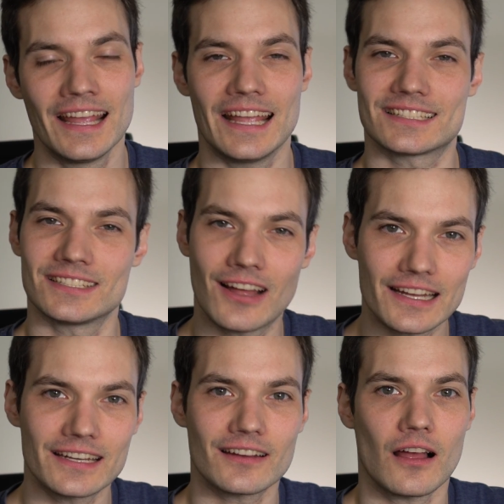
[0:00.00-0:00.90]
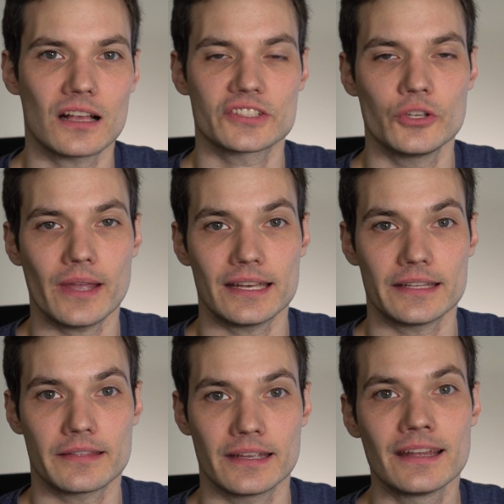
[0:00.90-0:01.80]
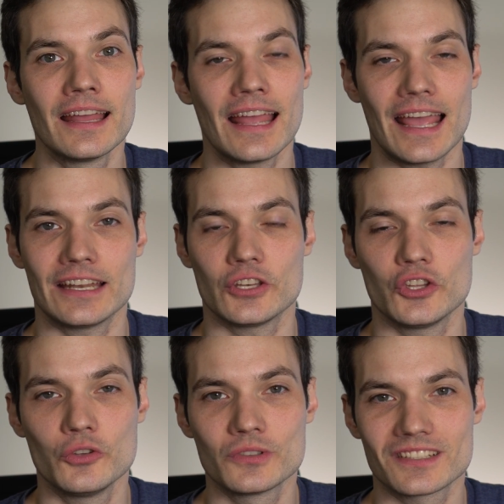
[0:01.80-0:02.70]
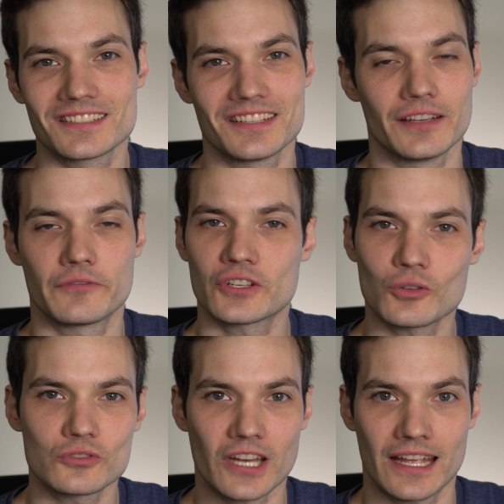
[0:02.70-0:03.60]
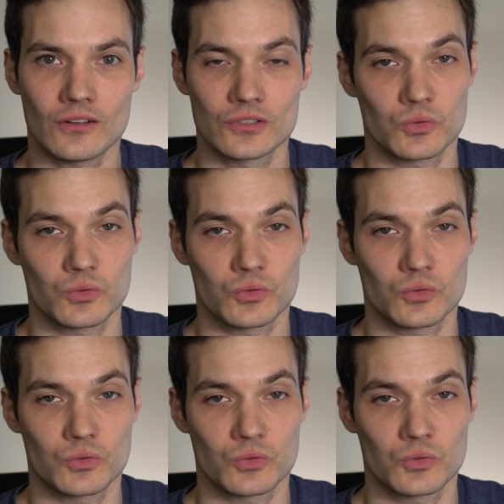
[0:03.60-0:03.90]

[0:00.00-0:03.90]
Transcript: It's not going to cost you anything and it uses the official channels.